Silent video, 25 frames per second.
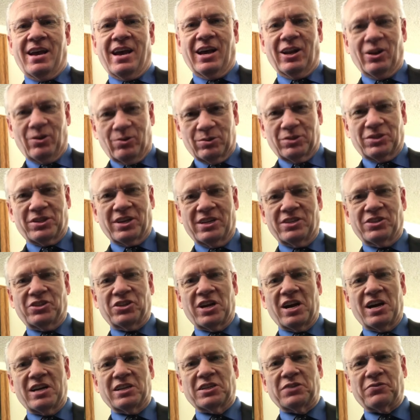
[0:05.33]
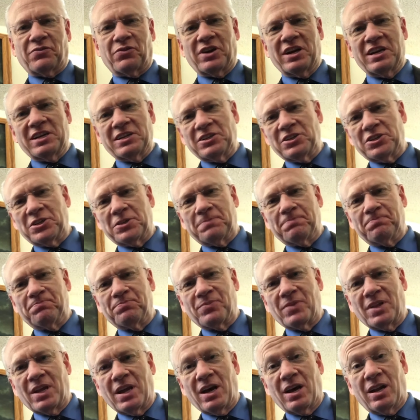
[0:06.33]
Hello, St. John's friends.
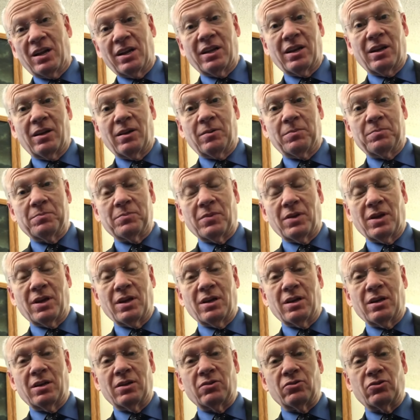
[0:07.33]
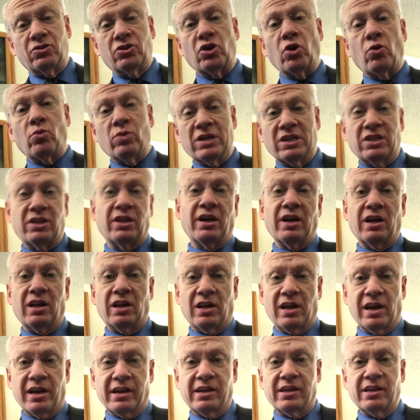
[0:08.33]
A little show and tell,
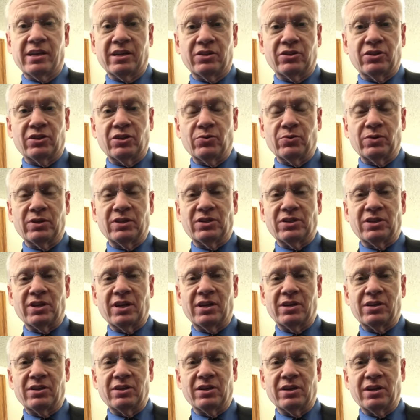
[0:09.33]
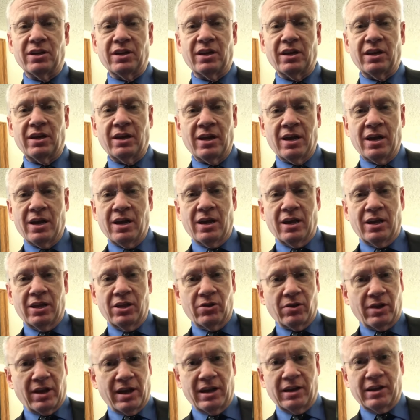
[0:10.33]
I guess you would say today.
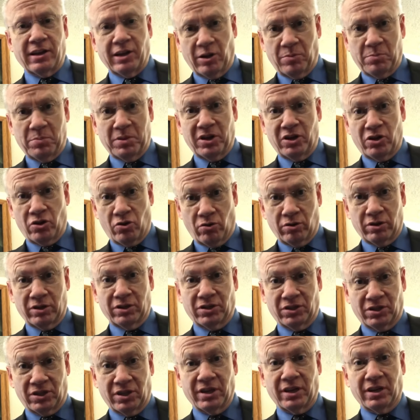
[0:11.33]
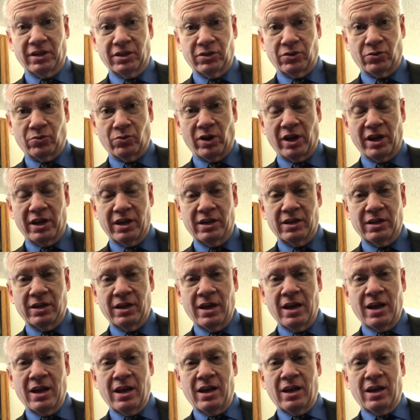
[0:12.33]
You can't help but notice this, right?
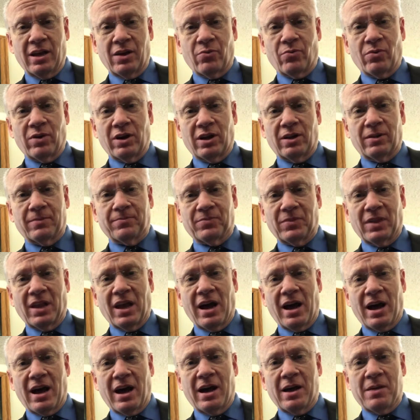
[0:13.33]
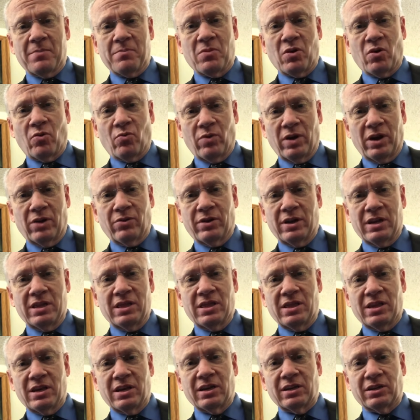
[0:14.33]
Well, I'm wearing
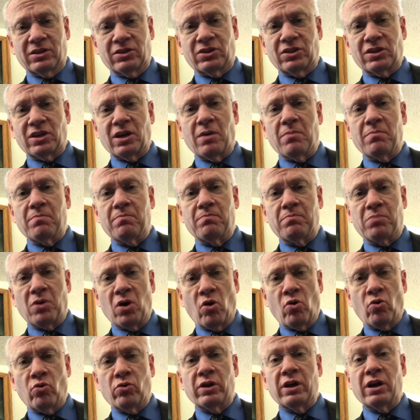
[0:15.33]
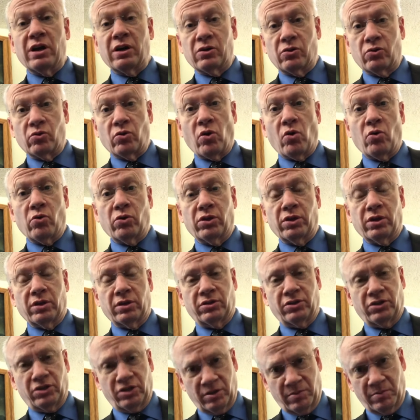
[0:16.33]
this bone growth
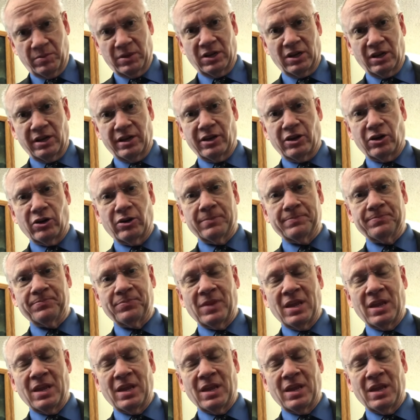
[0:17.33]
stimulator